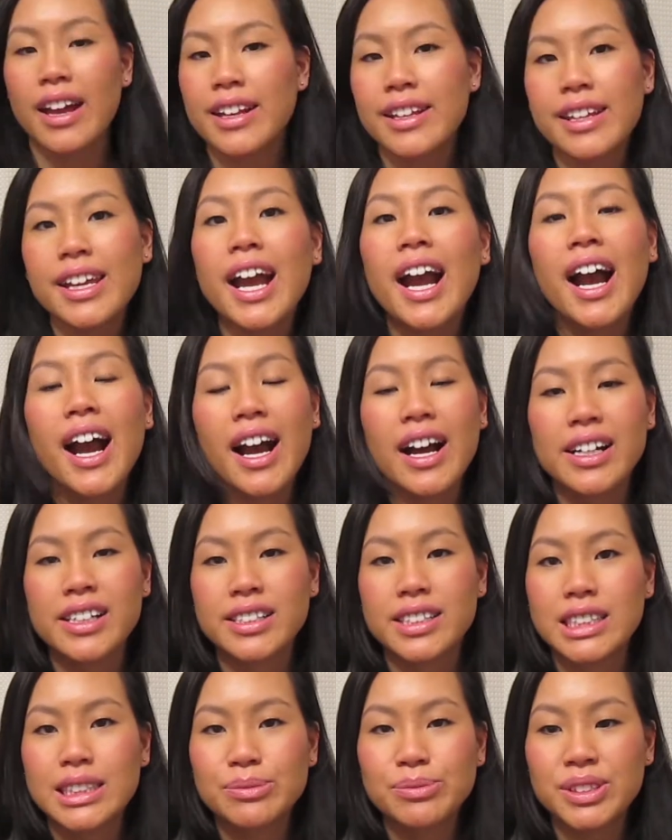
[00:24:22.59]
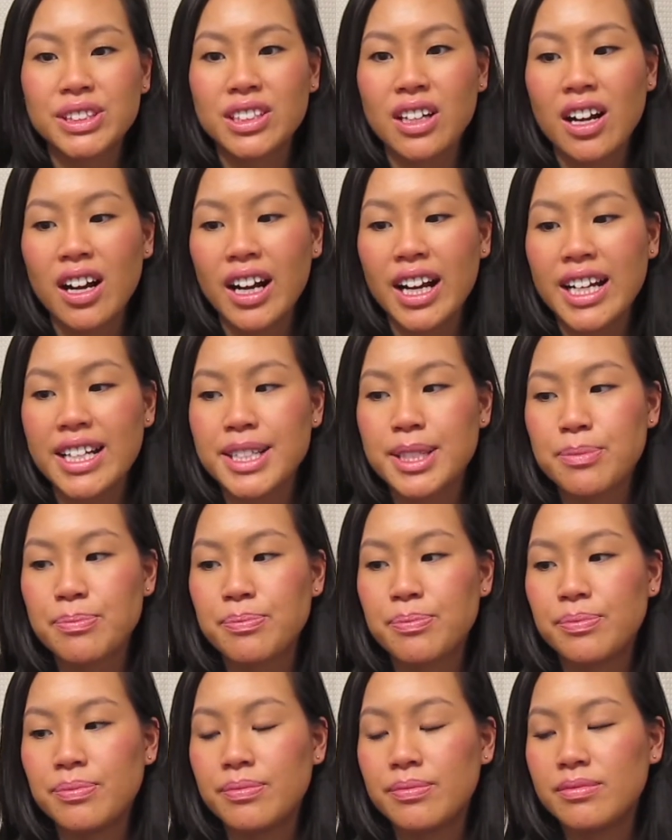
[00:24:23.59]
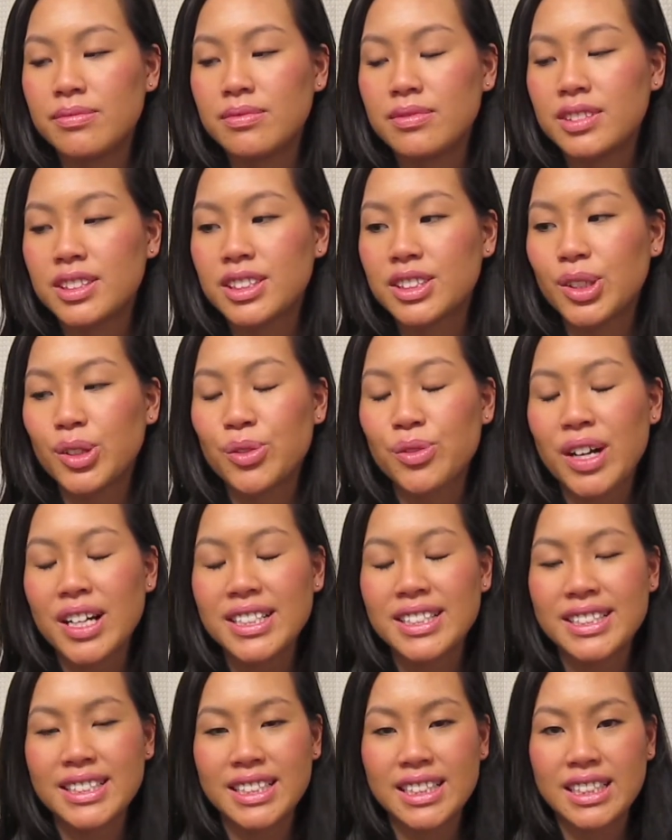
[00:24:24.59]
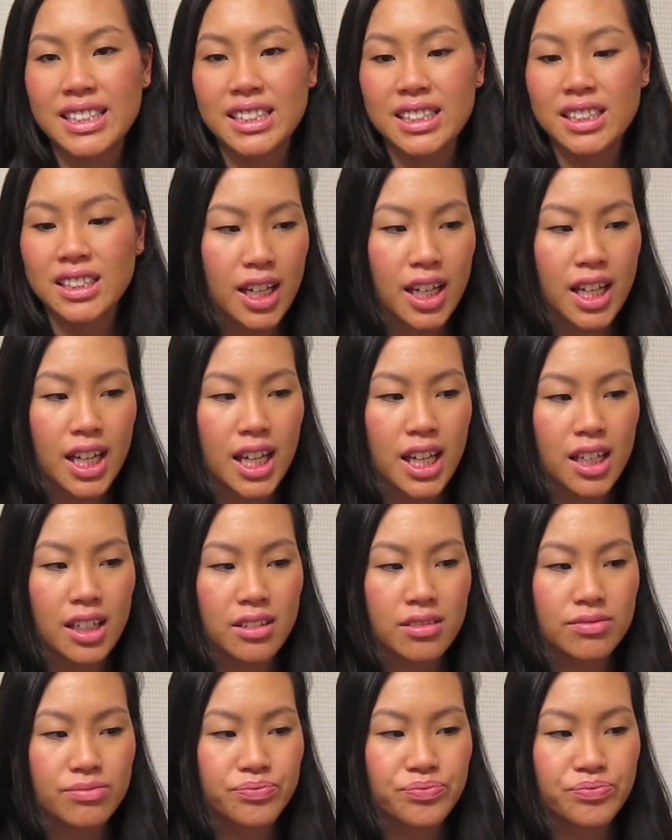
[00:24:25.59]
And yeah, I'm sorry it's so rusty. I can't